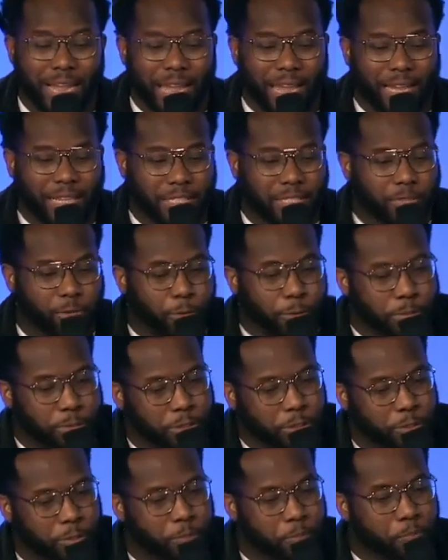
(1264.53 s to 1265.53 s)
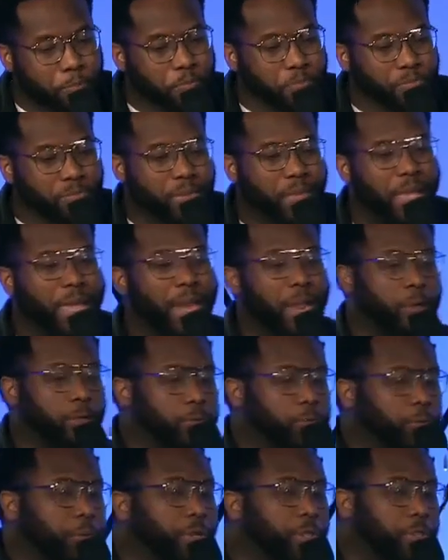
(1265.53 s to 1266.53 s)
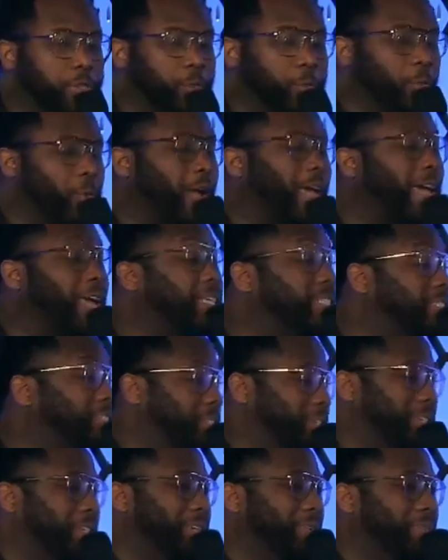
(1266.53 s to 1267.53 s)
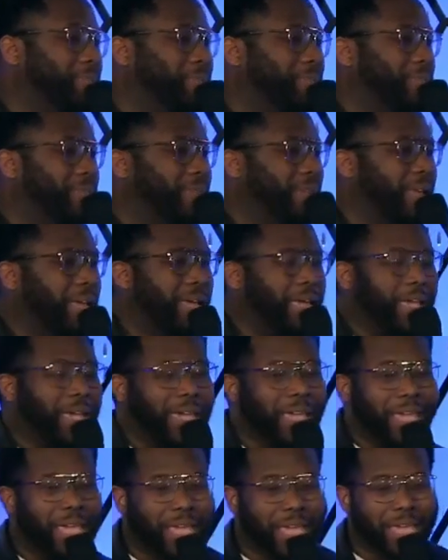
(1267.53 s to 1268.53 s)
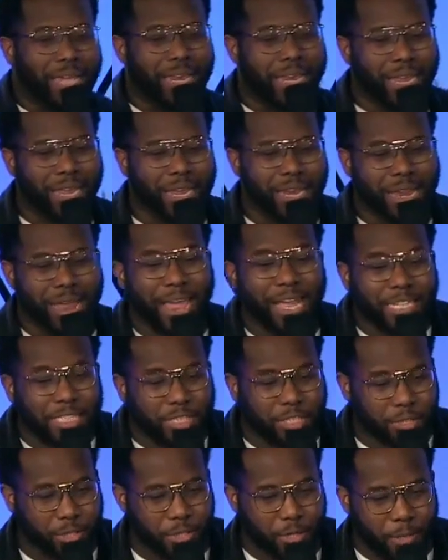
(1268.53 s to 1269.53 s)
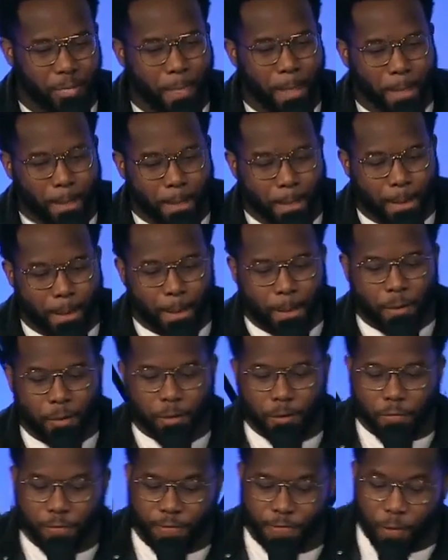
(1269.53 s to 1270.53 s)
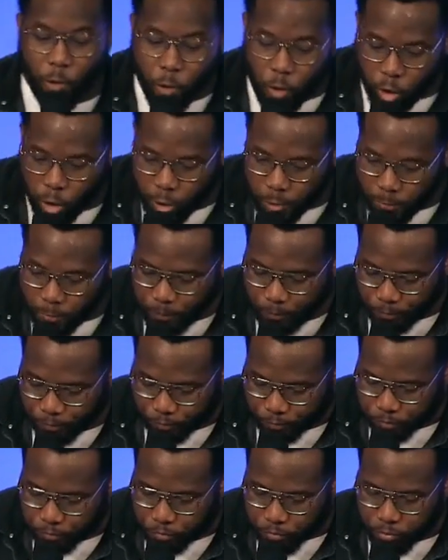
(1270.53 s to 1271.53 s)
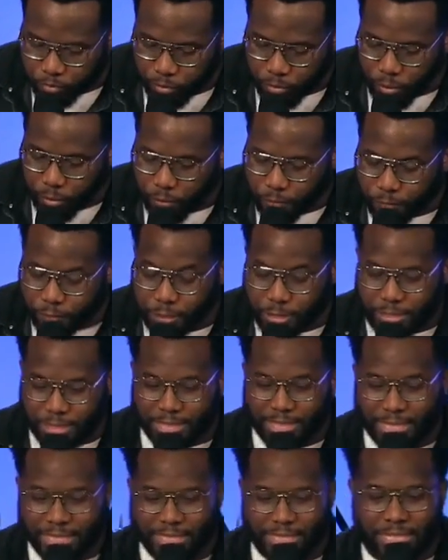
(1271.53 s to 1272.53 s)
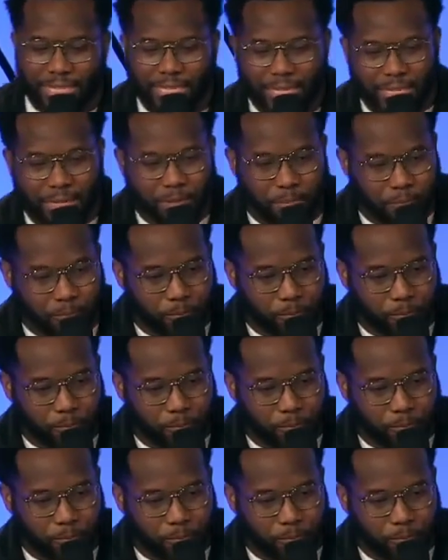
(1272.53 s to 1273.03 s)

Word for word: in scripture. And I was reading through Esther, and in Esther 4, verse 16,